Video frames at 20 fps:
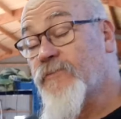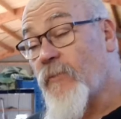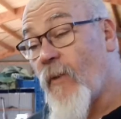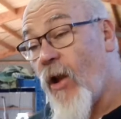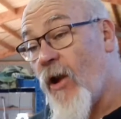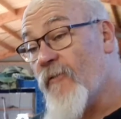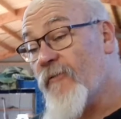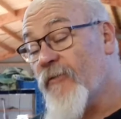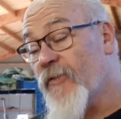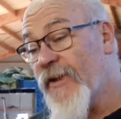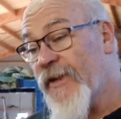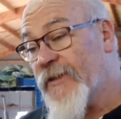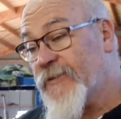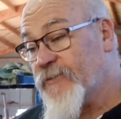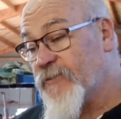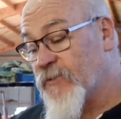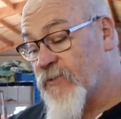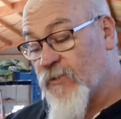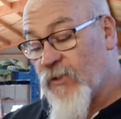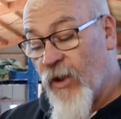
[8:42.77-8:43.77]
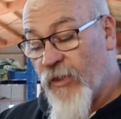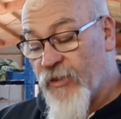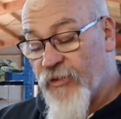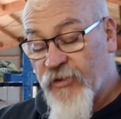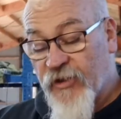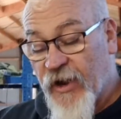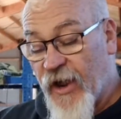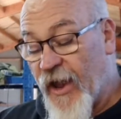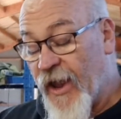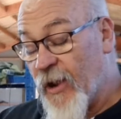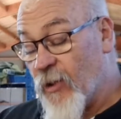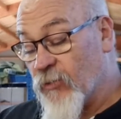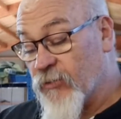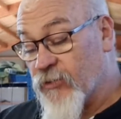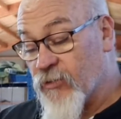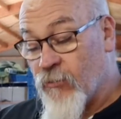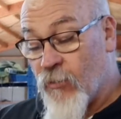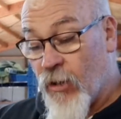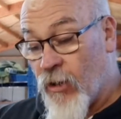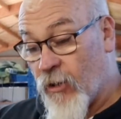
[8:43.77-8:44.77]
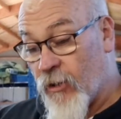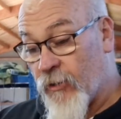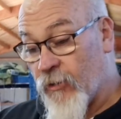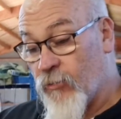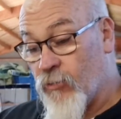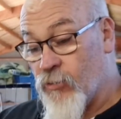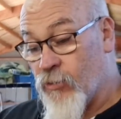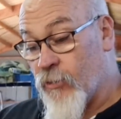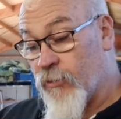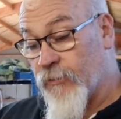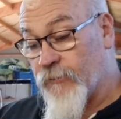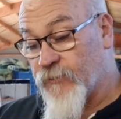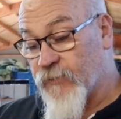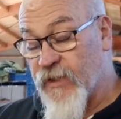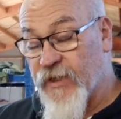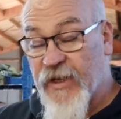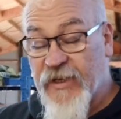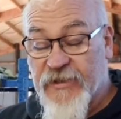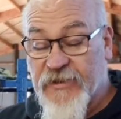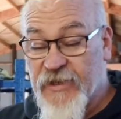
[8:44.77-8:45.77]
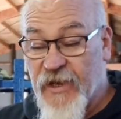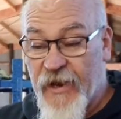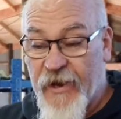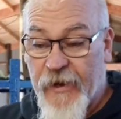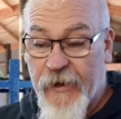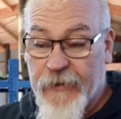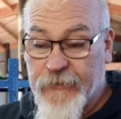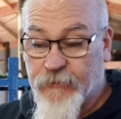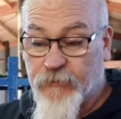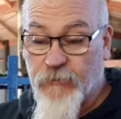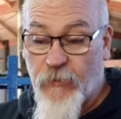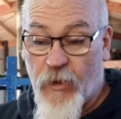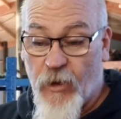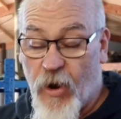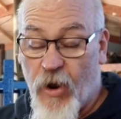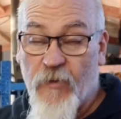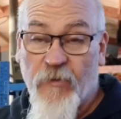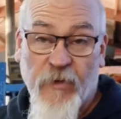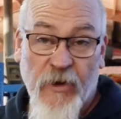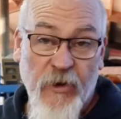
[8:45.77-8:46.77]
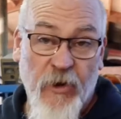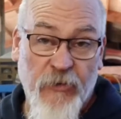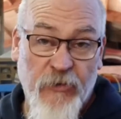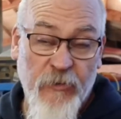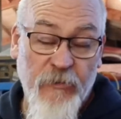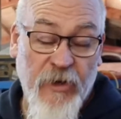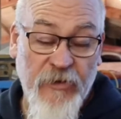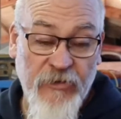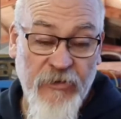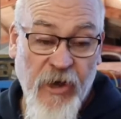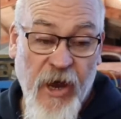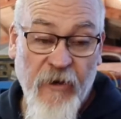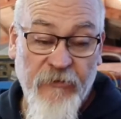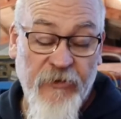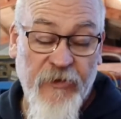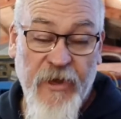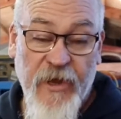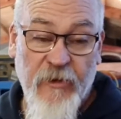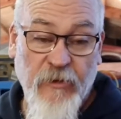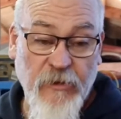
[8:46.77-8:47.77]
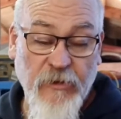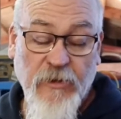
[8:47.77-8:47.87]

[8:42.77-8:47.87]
hopefully either today or tomorrow or the next day, hopefully not too much after that,